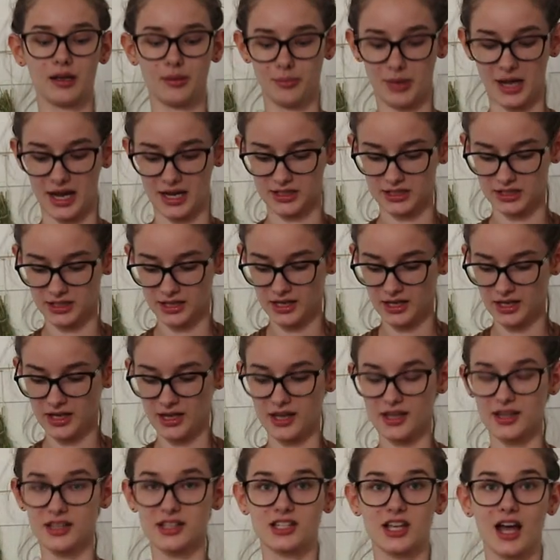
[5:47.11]
but
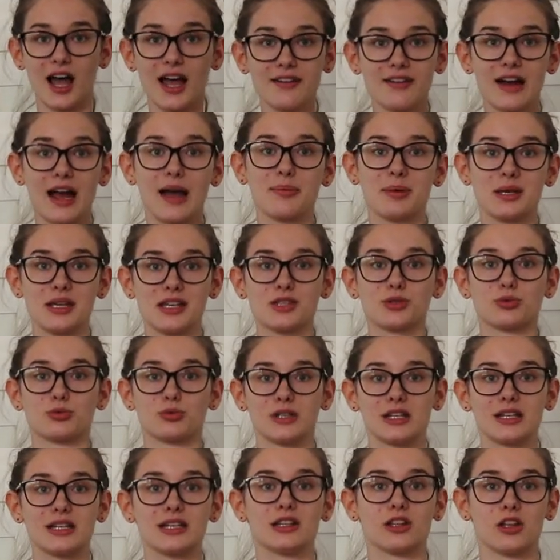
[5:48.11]
the Solly wrap is
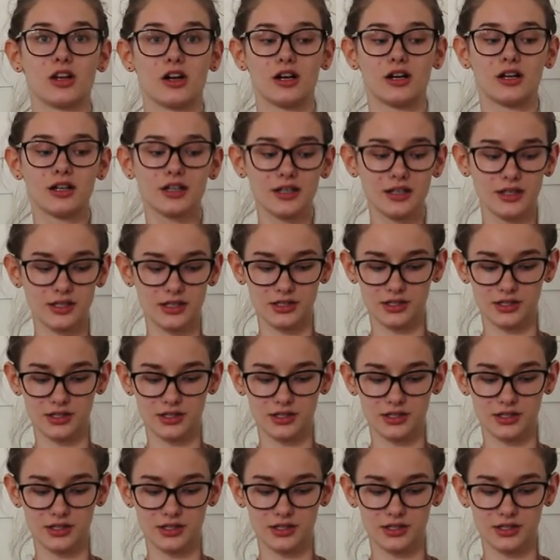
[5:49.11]
really long,